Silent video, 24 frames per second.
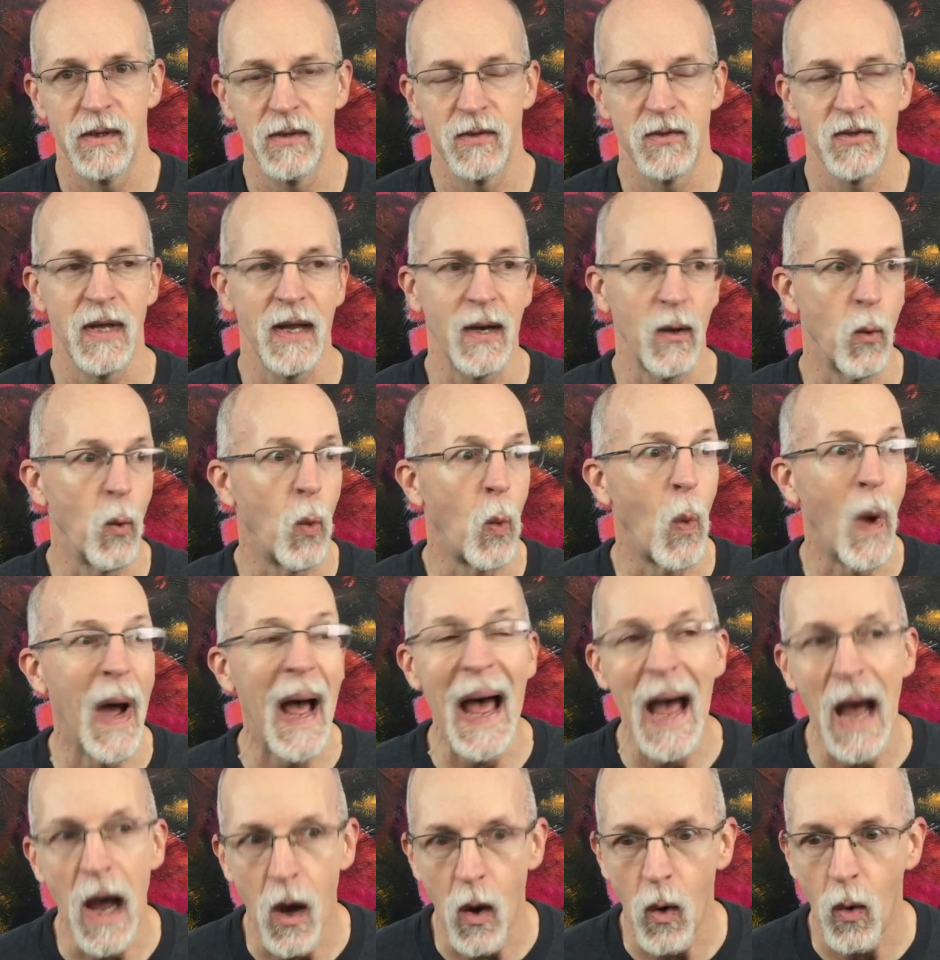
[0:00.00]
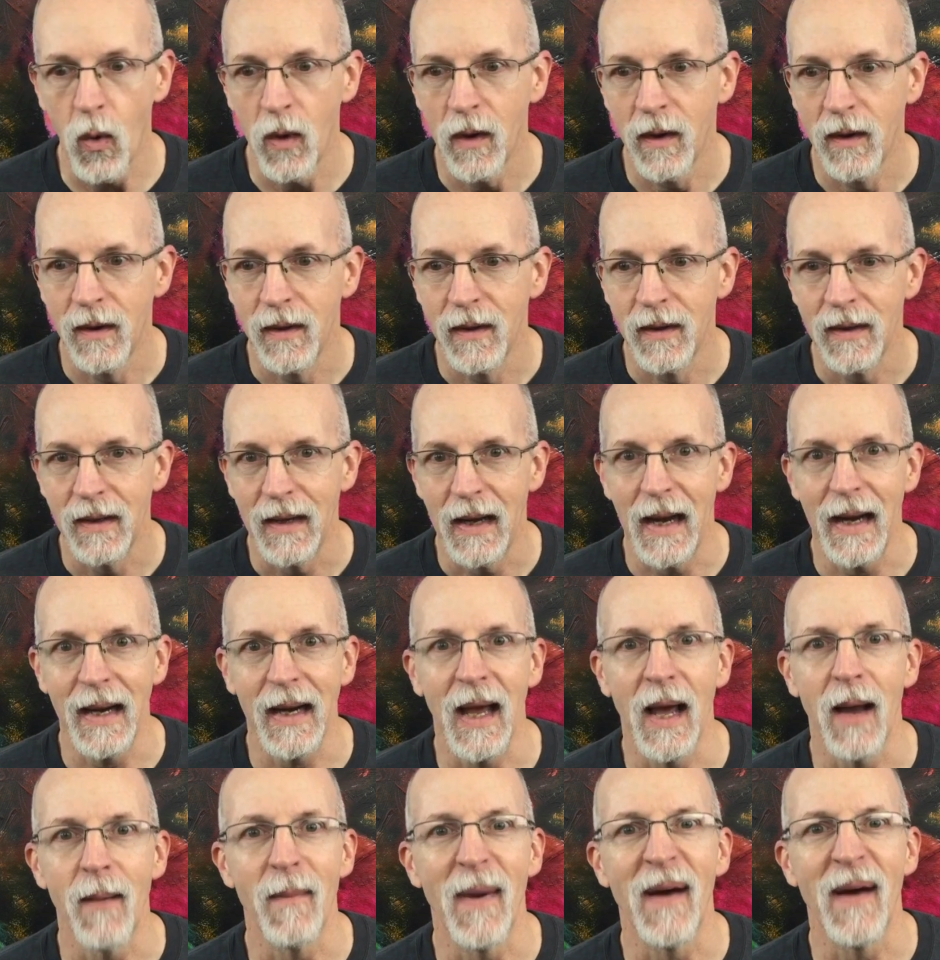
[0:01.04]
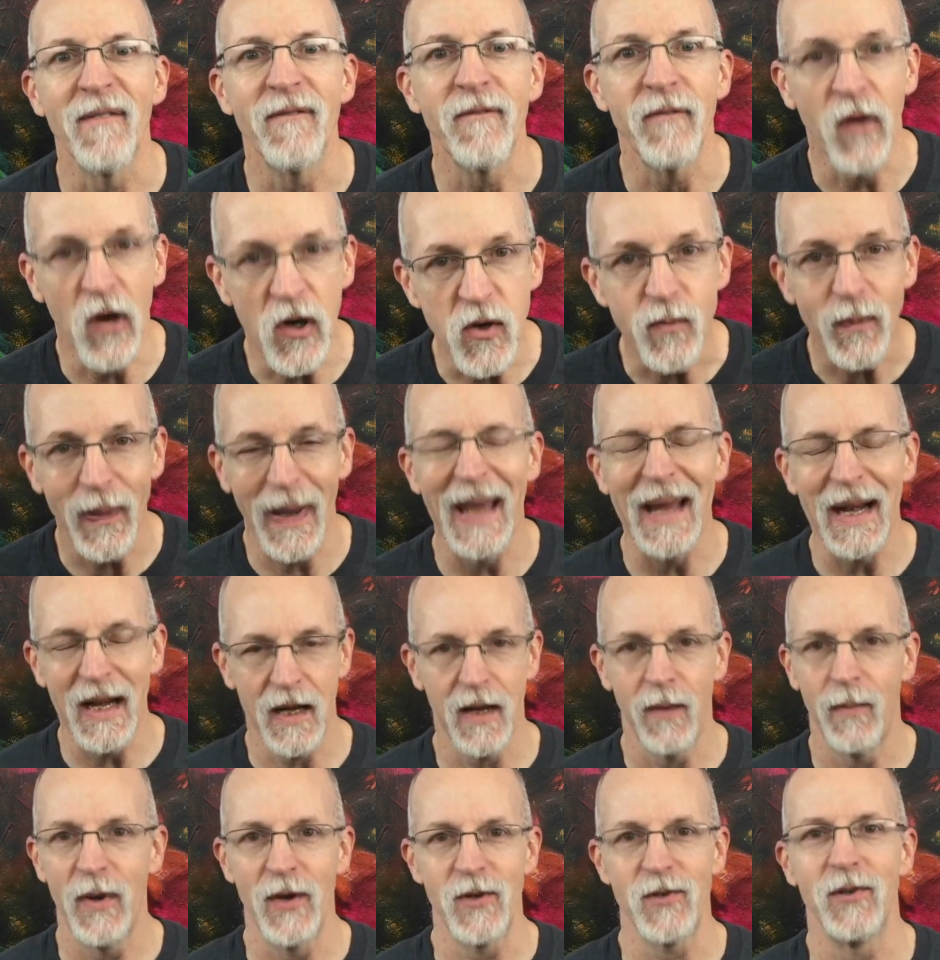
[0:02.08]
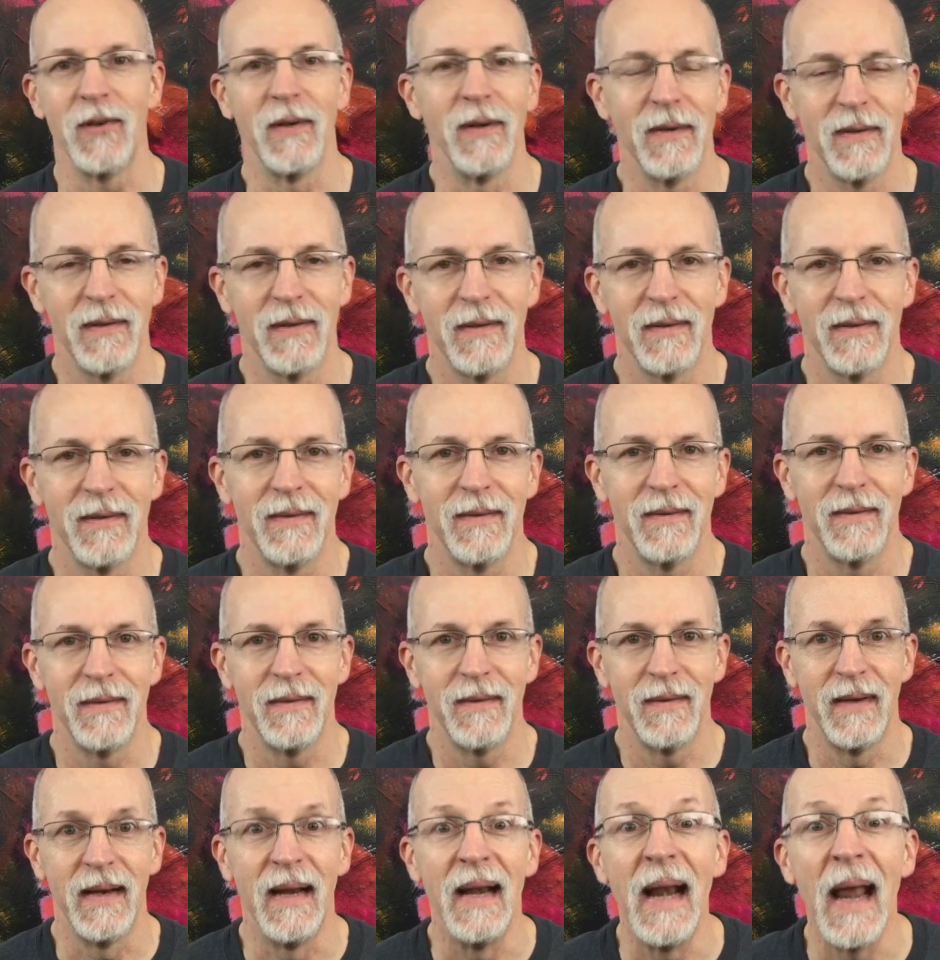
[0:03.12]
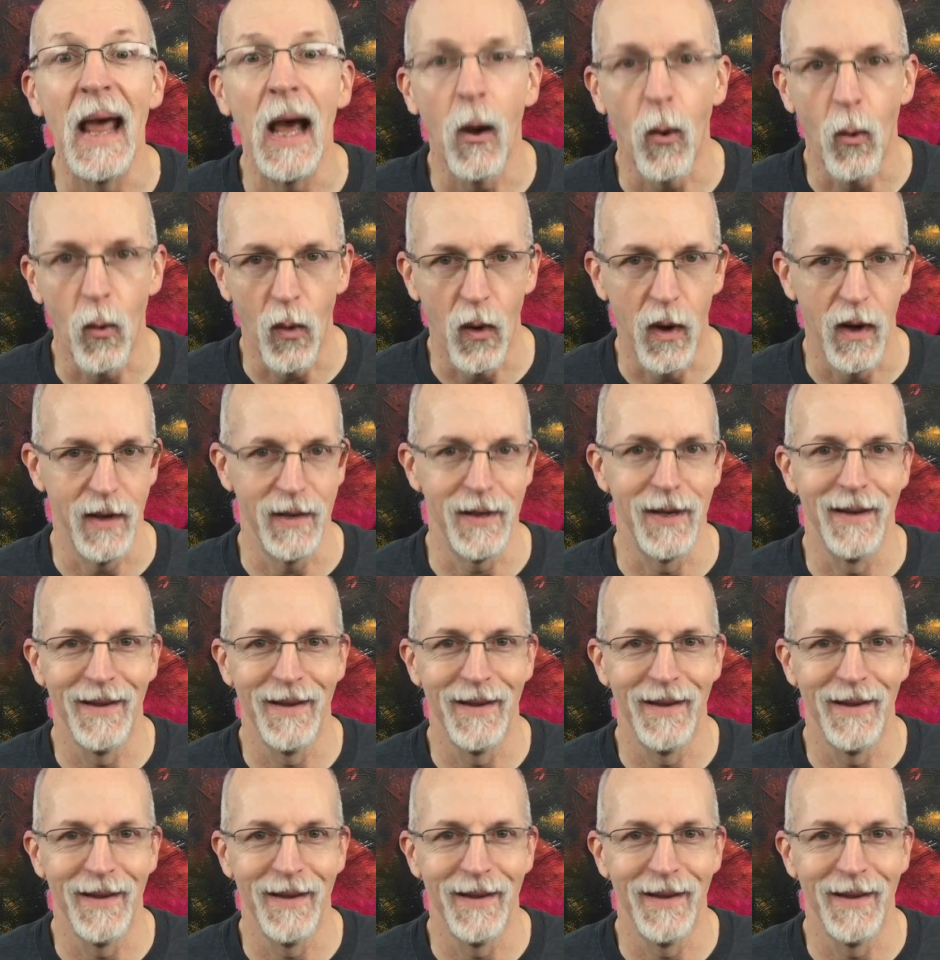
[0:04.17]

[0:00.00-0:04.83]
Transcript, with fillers: It's like, wow, I got my first painting commission. Now what?